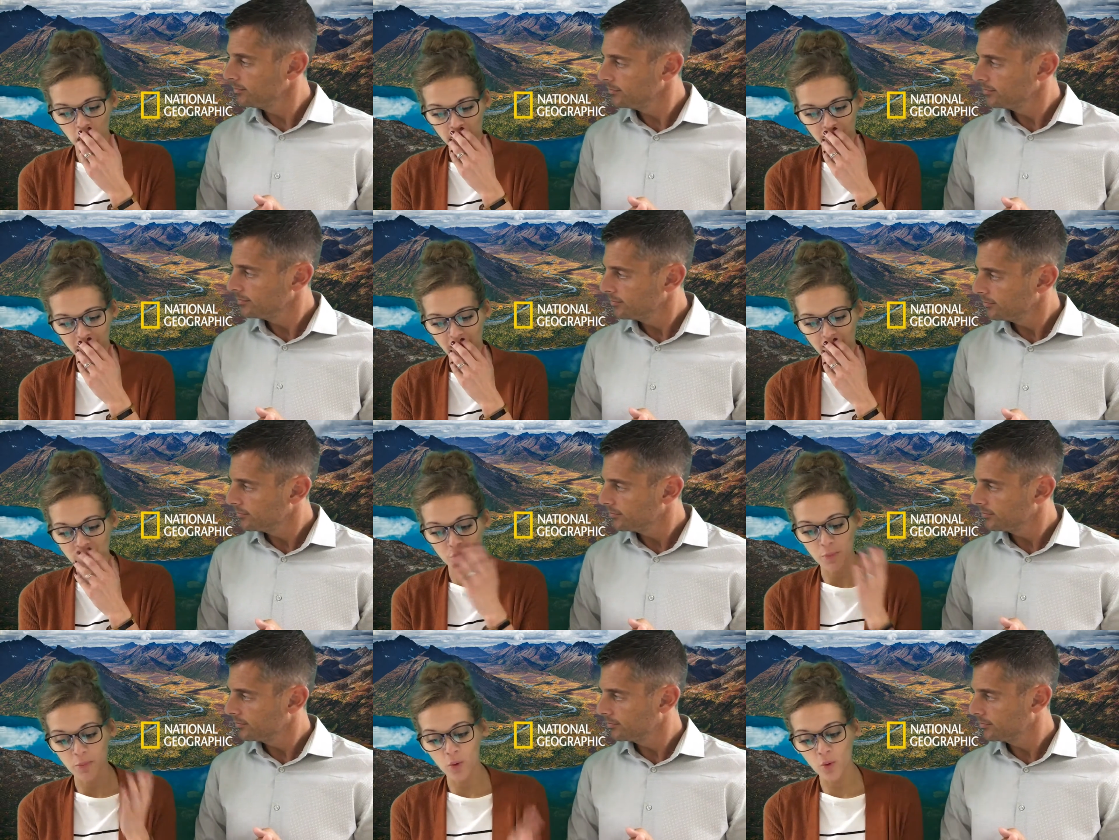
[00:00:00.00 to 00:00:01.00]
Speaker 1: dart frogs
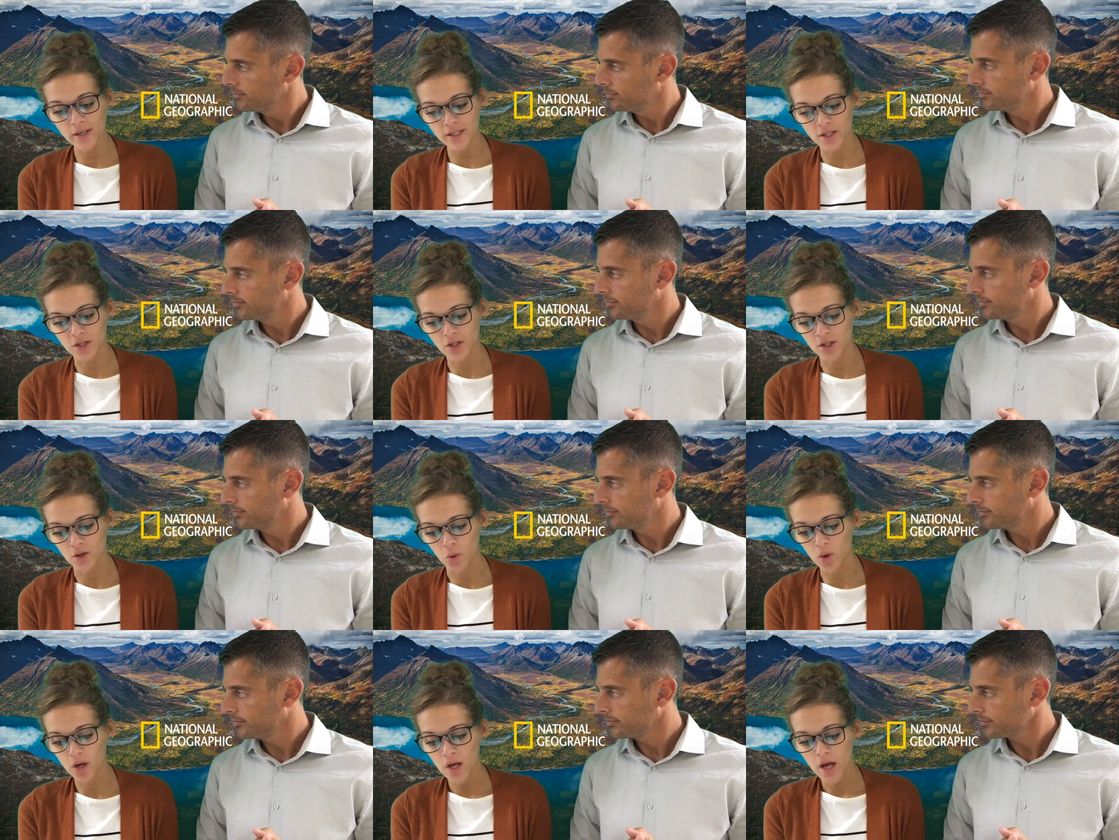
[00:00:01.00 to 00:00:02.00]
will poison
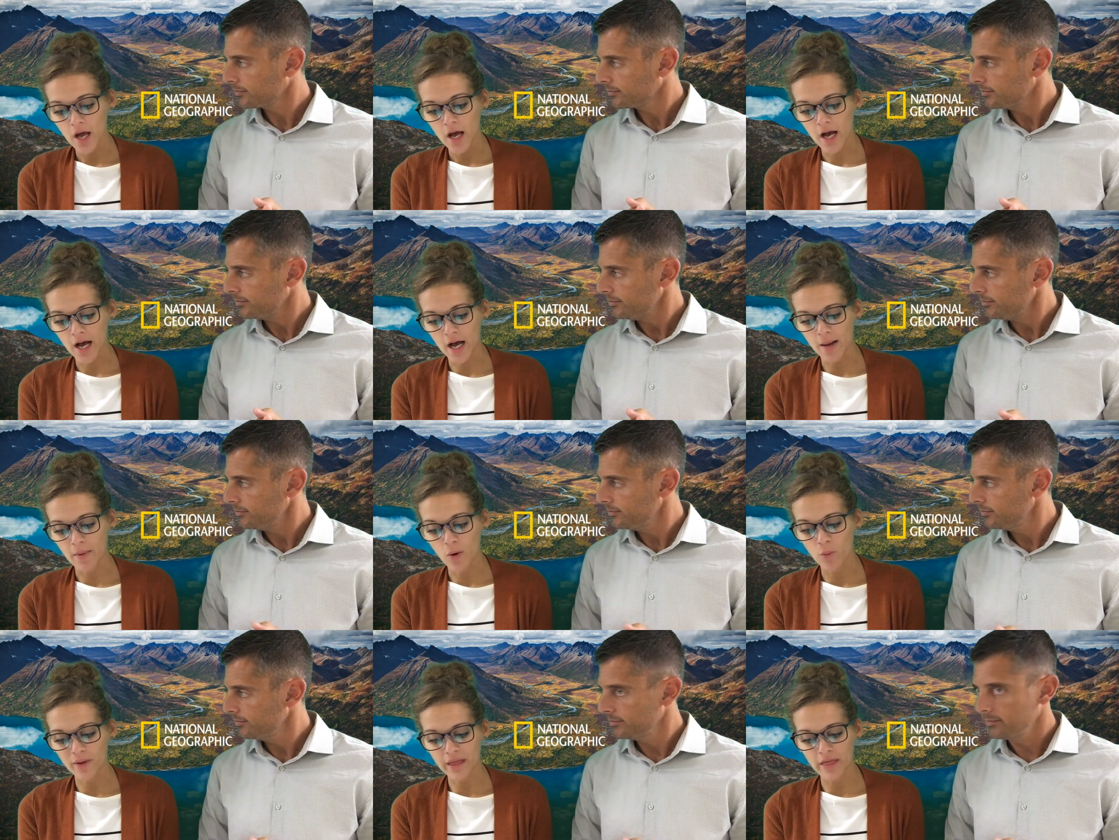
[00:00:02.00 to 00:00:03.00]
you um,
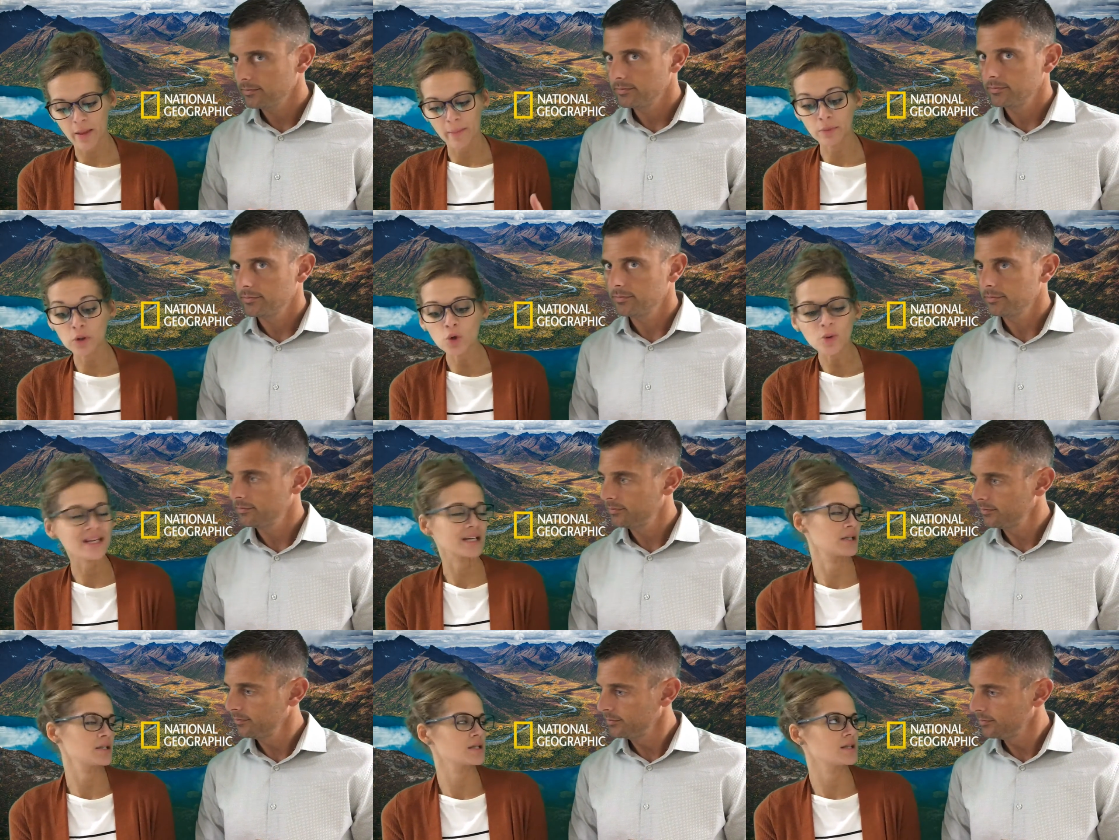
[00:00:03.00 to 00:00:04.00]
with the
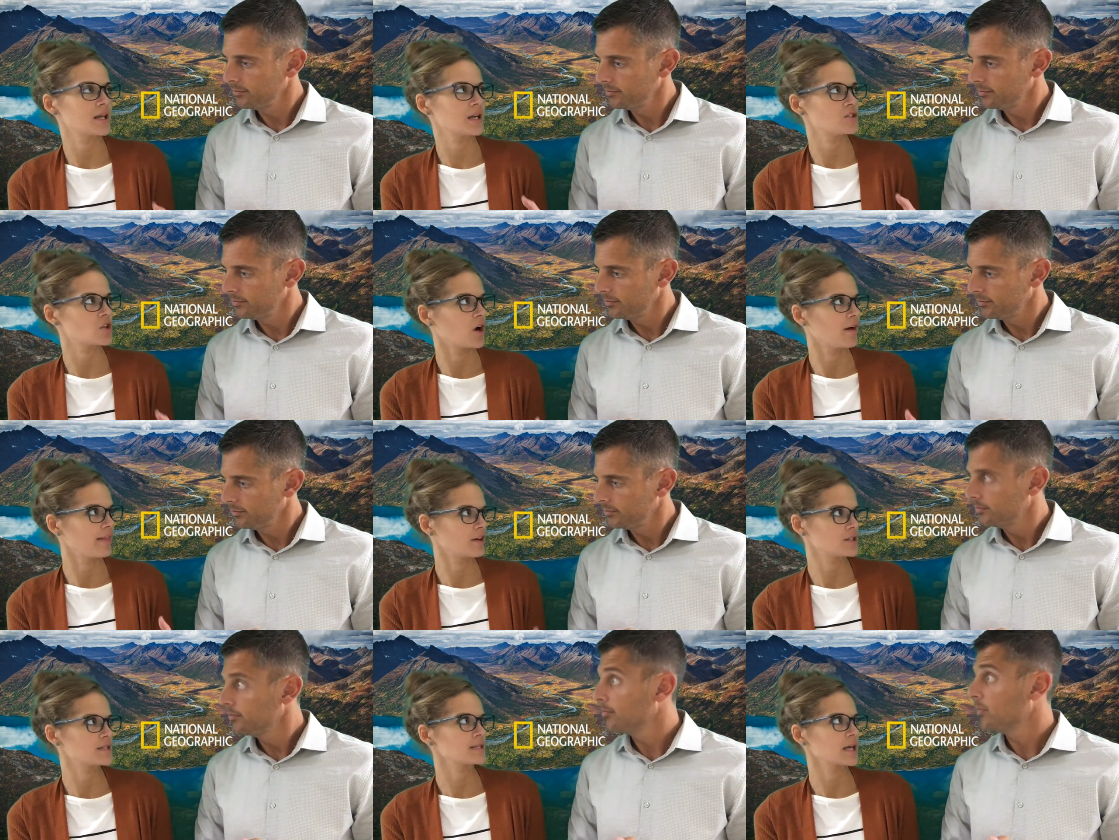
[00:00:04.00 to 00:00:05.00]
mucus that is on their
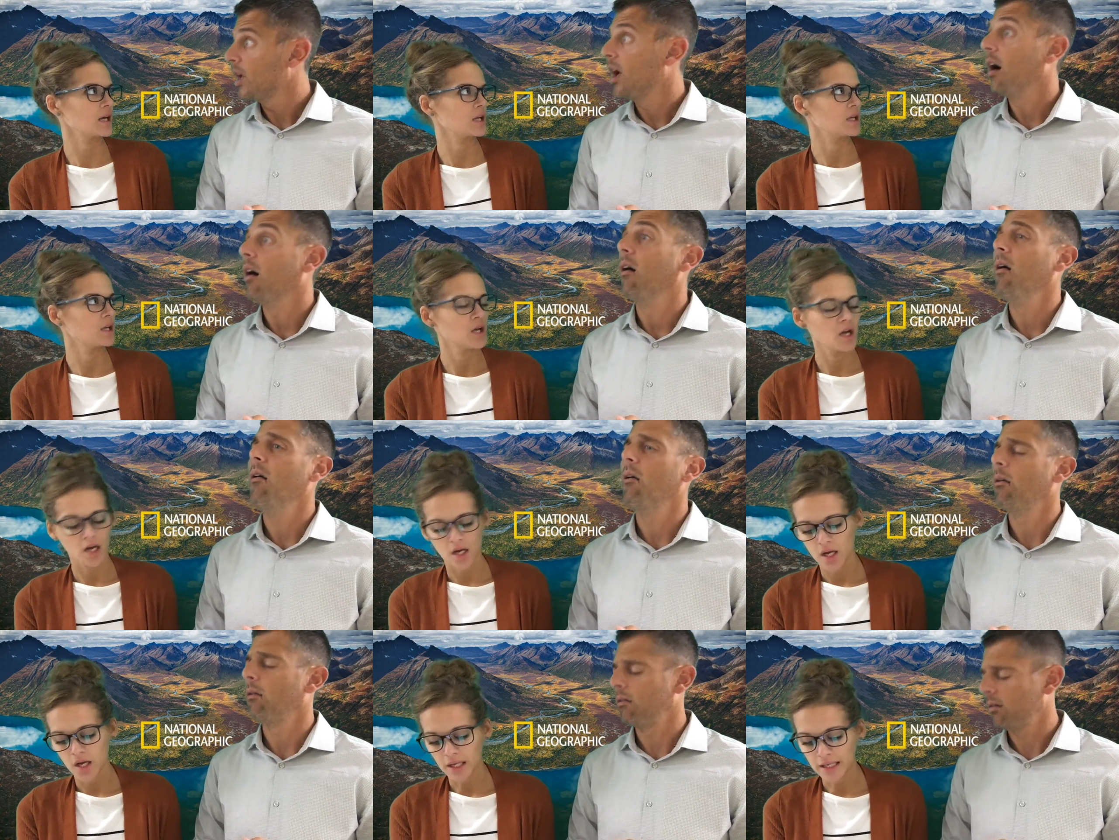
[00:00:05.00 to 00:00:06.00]
skin. Oh,
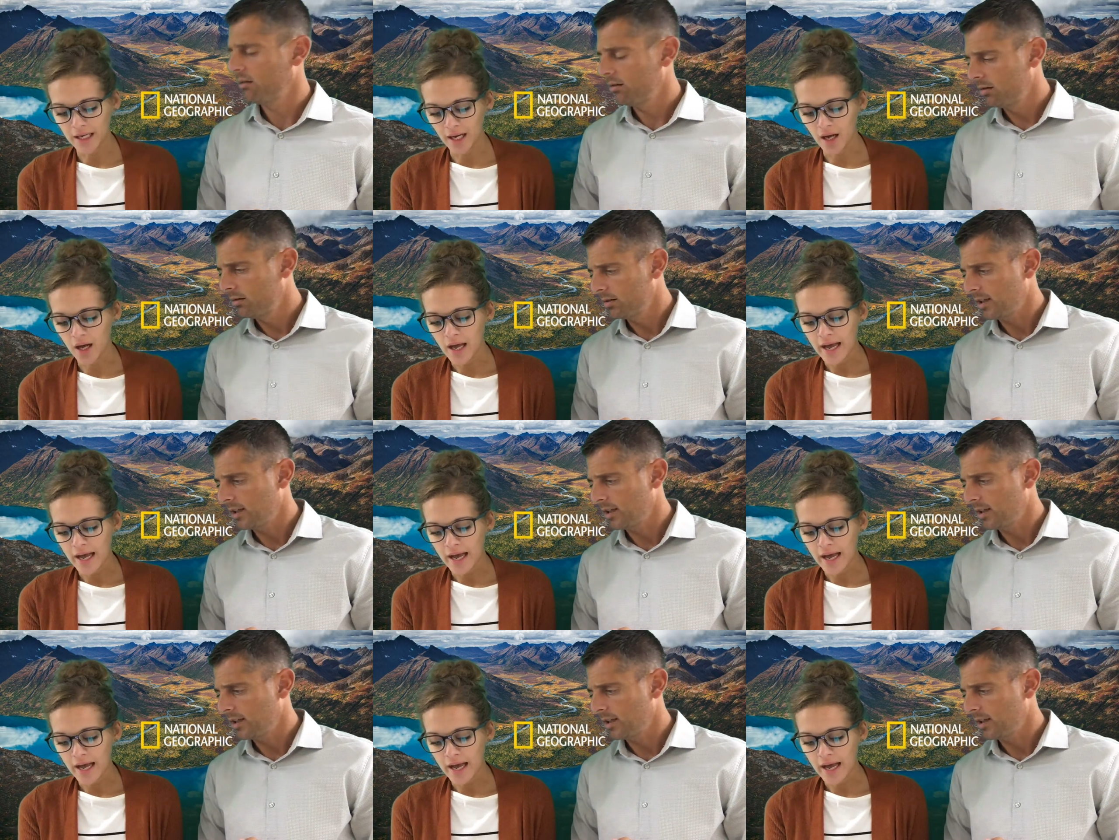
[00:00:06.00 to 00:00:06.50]
yeah.